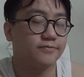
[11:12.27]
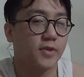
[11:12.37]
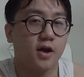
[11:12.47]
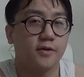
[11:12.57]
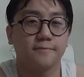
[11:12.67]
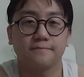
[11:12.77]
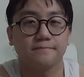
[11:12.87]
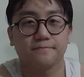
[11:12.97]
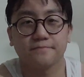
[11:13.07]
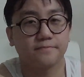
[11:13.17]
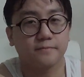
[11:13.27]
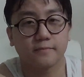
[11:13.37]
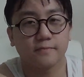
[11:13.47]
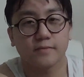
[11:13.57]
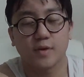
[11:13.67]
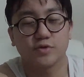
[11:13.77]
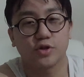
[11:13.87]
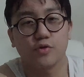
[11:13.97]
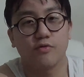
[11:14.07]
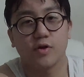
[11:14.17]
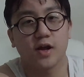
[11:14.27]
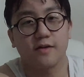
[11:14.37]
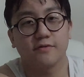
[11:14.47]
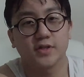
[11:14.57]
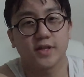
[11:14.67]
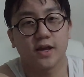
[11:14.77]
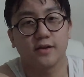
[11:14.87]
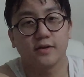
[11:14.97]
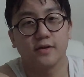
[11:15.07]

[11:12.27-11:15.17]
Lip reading: no, I'm just going to do it in real life instead.